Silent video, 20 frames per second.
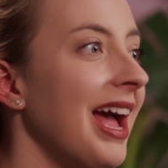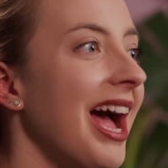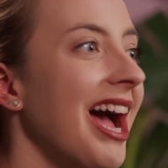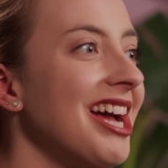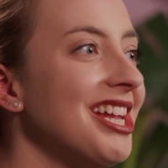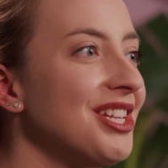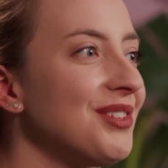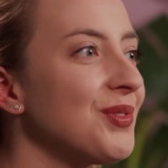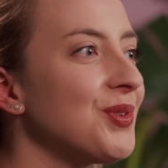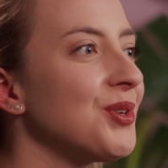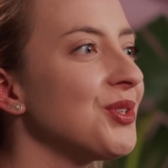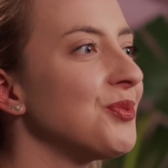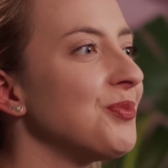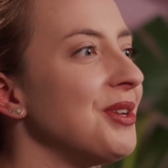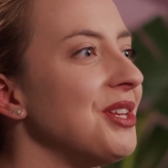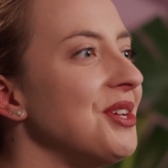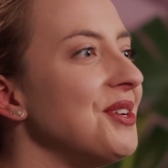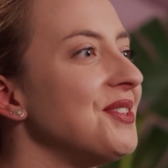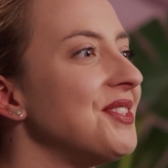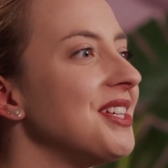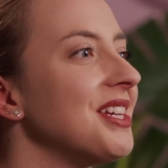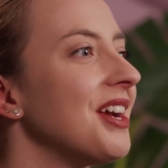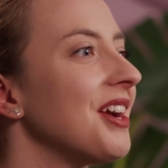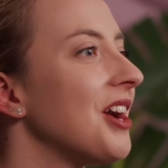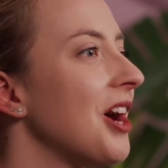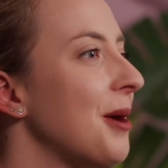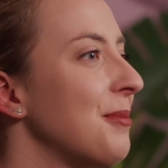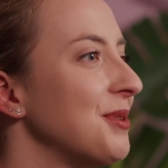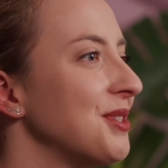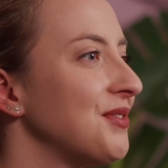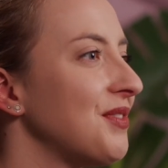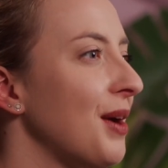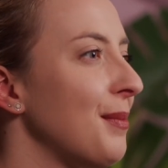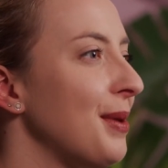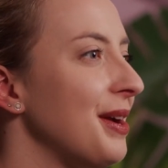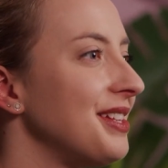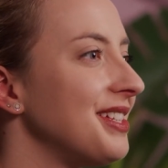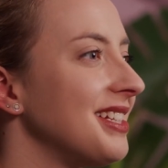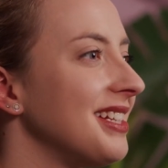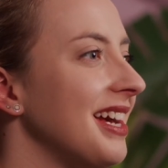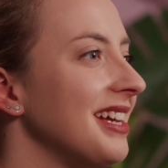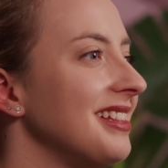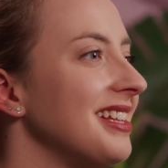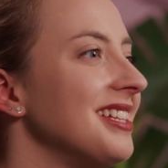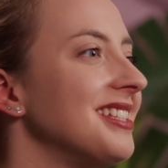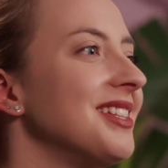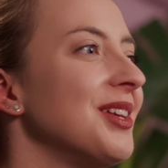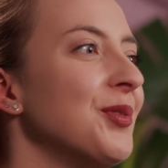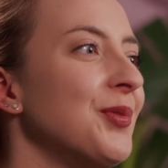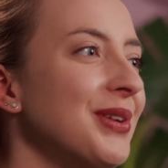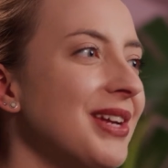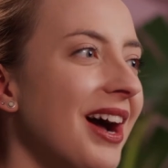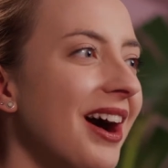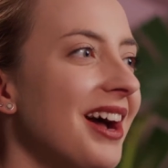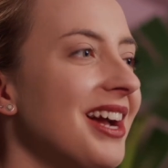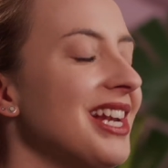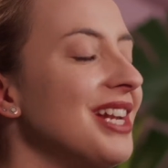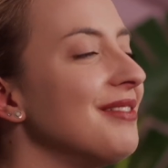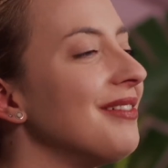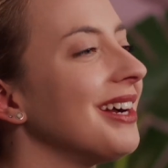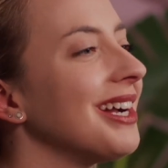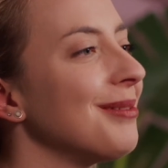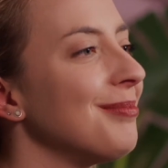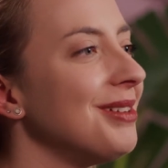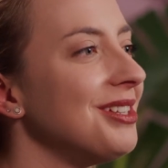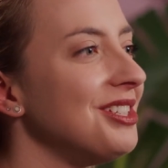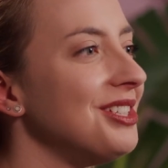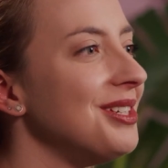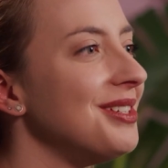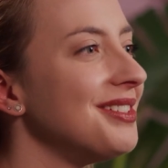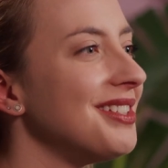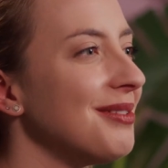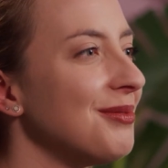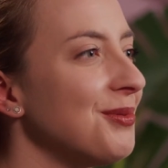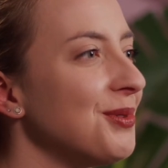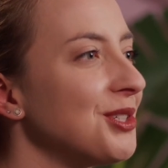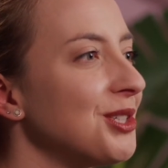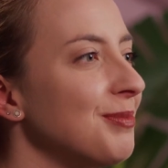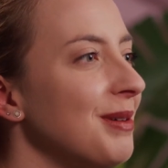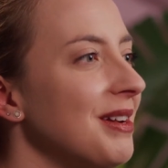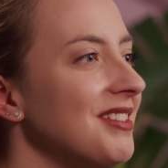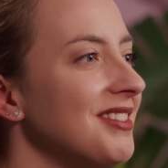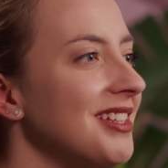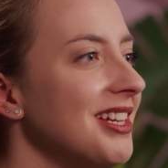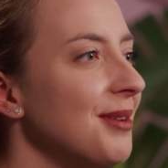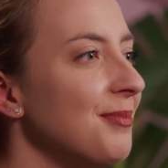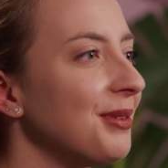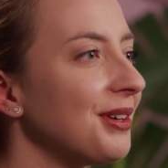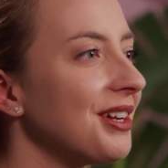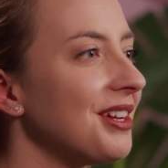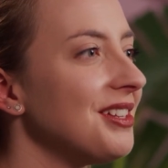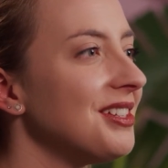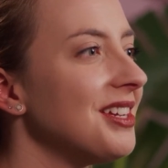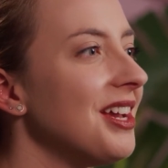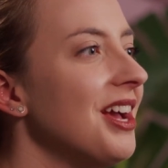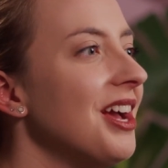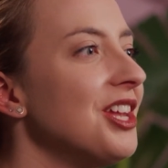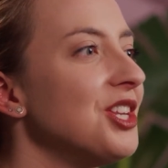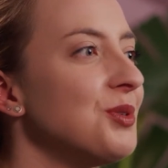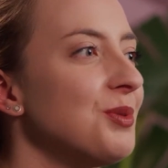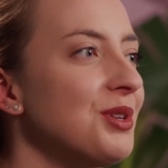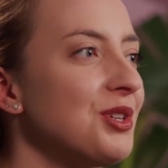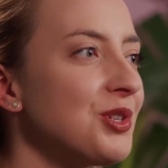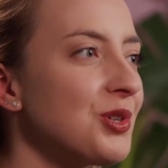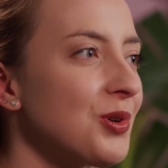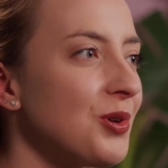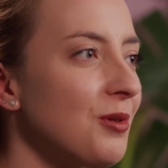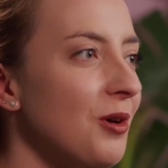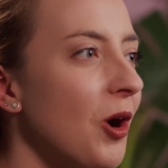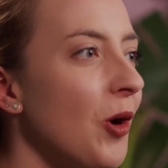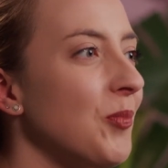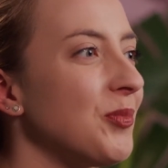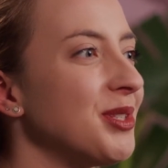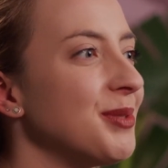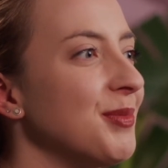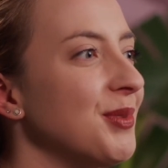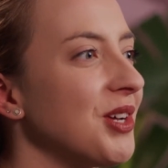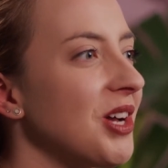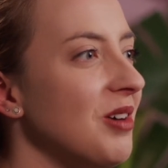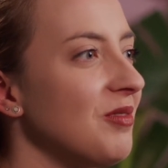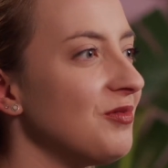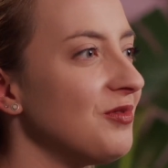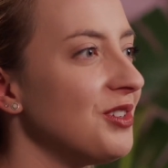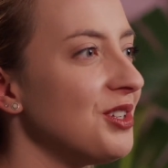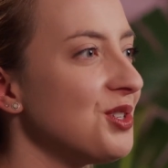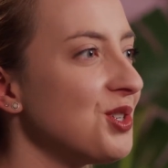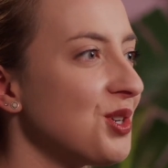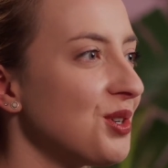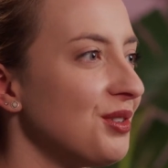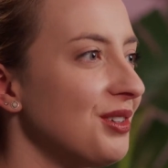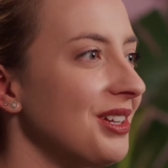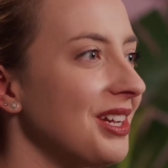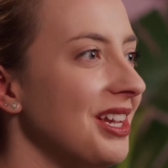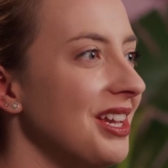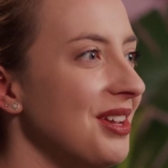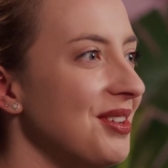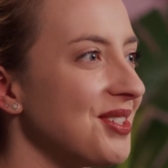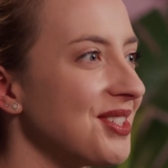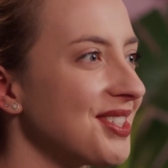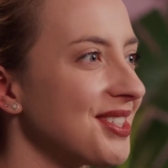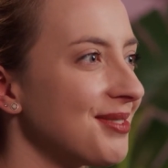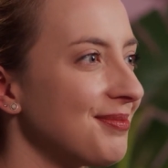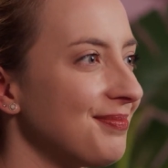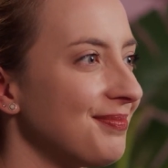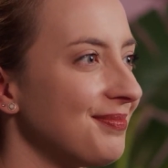And of course, when using a couples vibrator like this, we highly recommend to use a water-based lubricant to ensure optimal comfort during use.